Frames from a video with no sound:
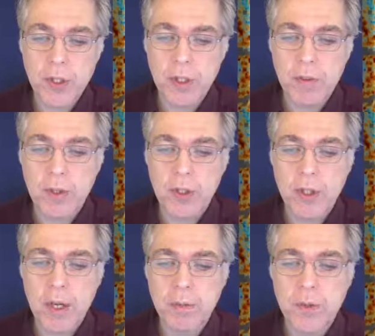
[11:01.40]
will
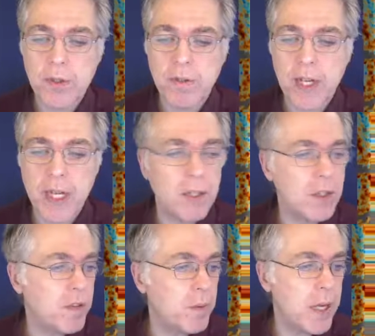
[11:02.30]
drop to a value
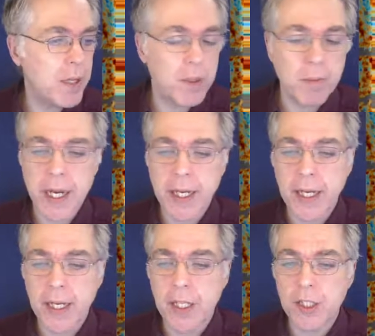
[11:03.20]
of about the binding
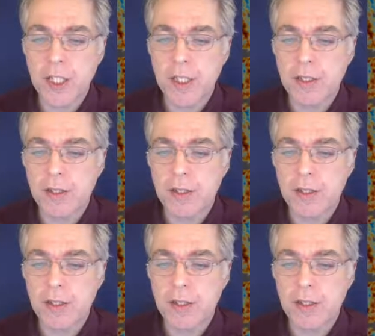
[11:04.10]
energy